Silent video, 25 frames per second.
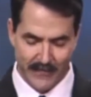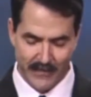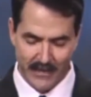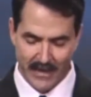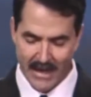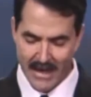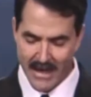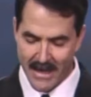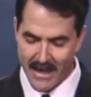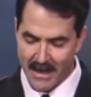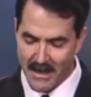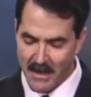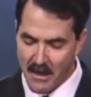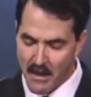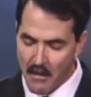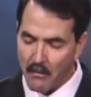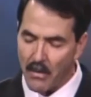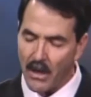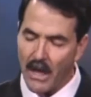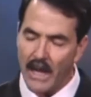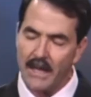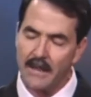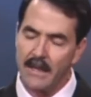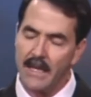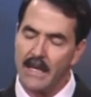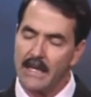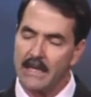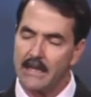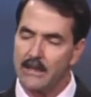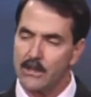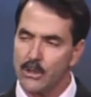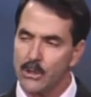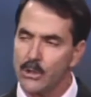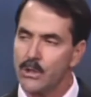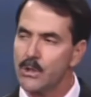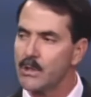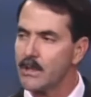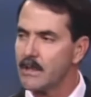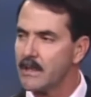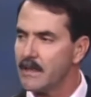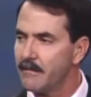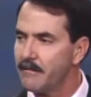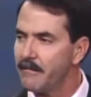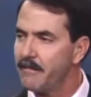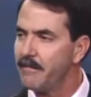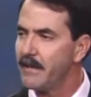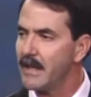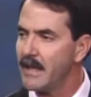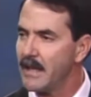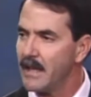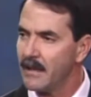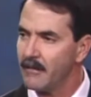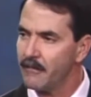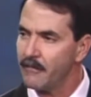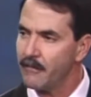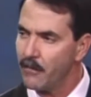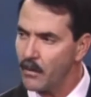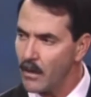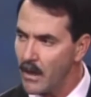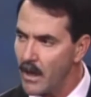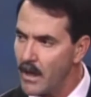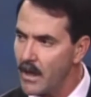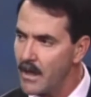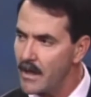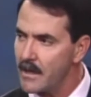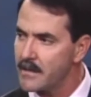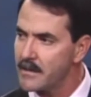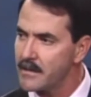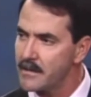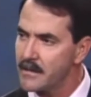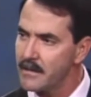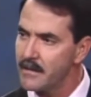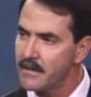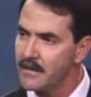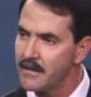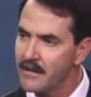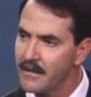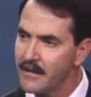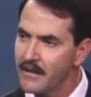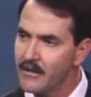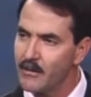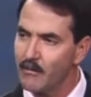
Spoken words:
In the box, he found a copy of the Christmas letter.